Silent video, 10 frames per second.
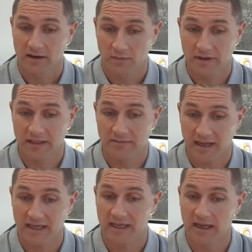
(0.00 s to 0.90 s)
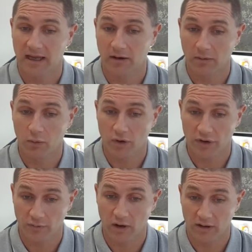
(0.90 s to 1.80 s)
make a
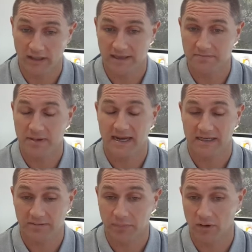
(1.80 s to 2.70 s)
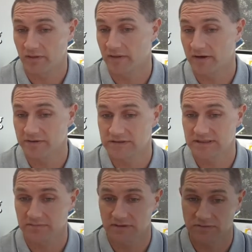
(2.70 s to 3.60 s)
worthwhile impact upon those
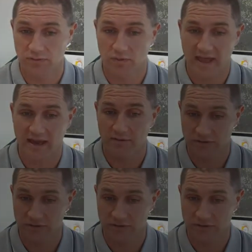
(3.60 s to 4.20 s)
symptoms without